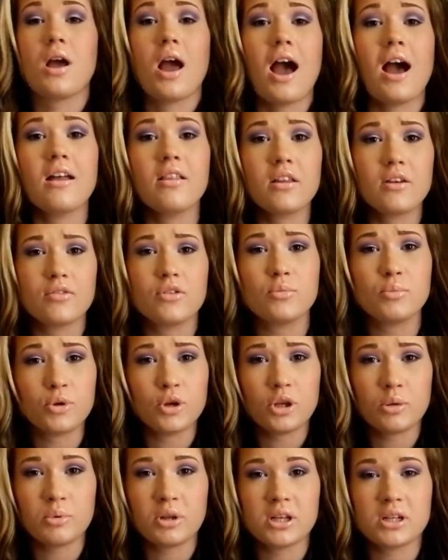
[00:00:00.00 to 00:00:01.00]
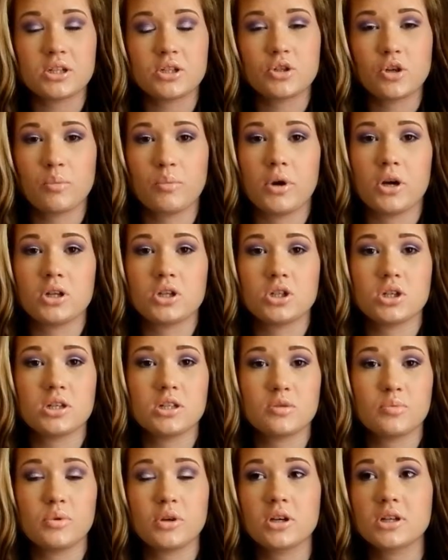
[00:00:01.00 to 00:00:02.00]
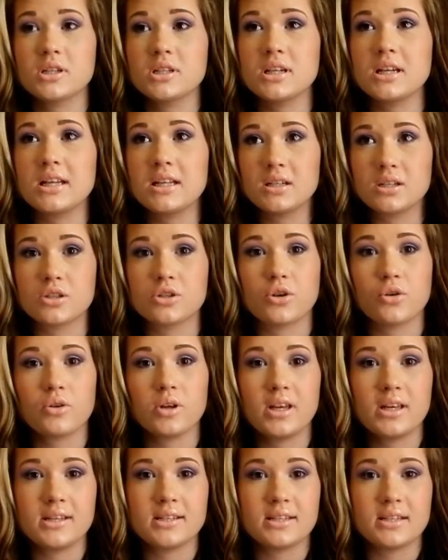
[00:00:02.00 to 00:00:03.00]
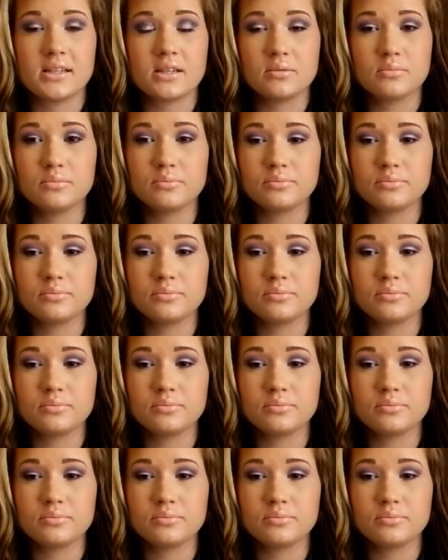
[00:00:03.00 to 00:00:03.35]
I love the Beauty Blender so much is because it is so easy.